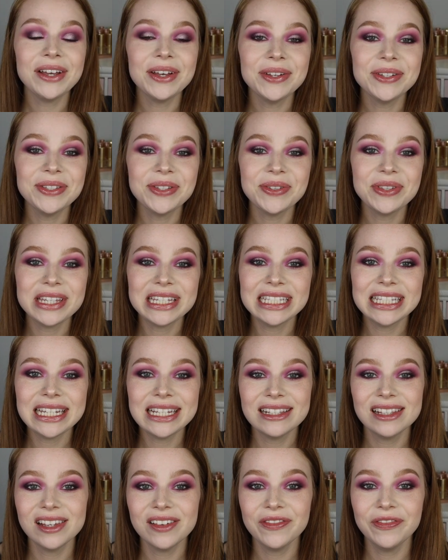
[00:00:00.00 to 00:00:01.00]
y'all, so this
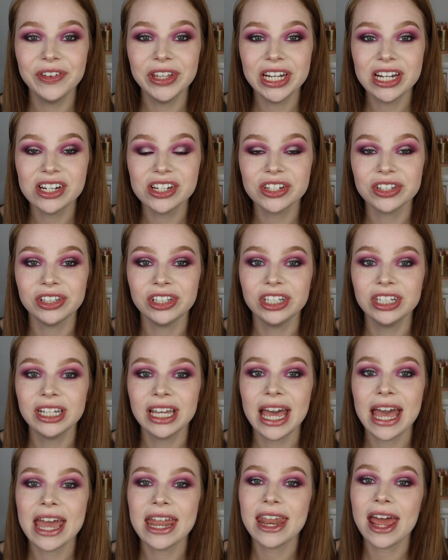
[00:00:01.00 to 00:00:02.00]
is the finished
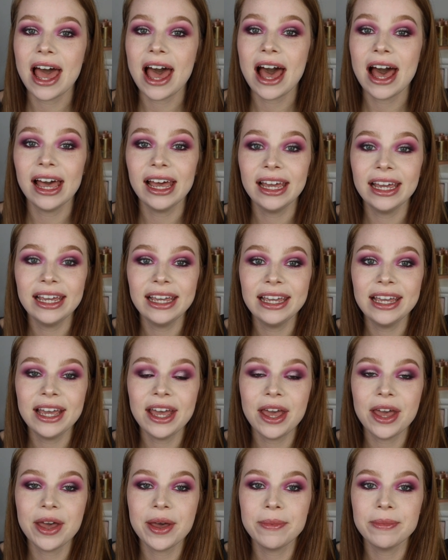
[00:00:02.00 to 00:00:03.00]
look and
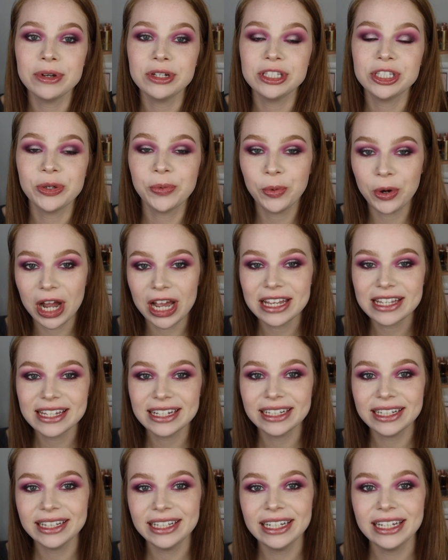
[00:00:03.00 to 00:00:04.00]
I am
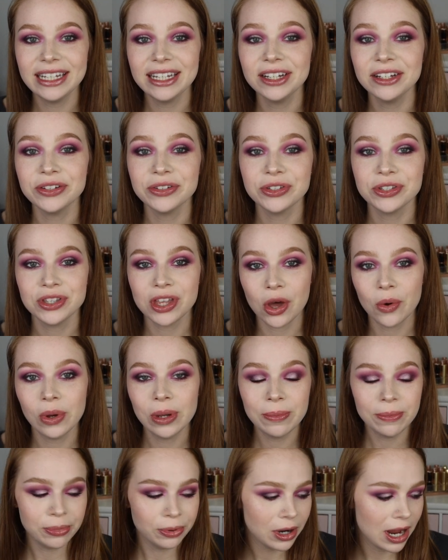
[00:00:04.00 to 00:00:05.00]
surprisingly so
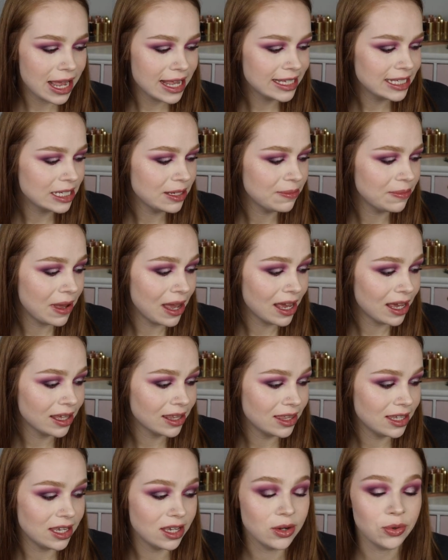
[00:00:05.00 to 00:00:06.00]
impressed by
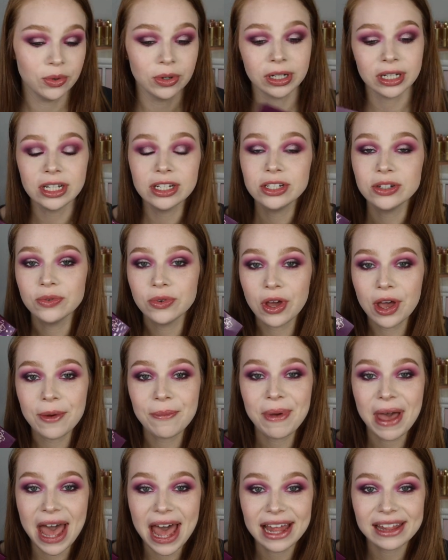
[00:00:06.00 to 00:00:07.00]
the Orchid You
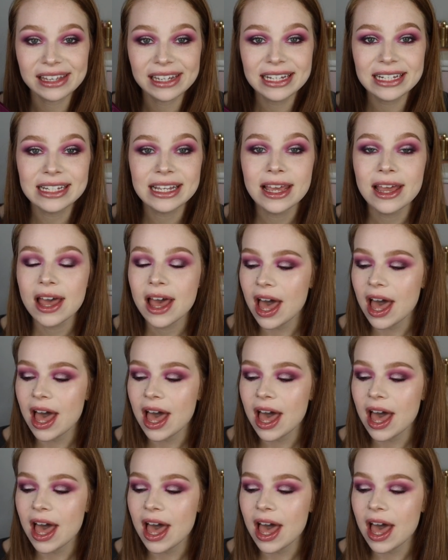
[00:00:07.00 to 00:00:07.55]
Not palette.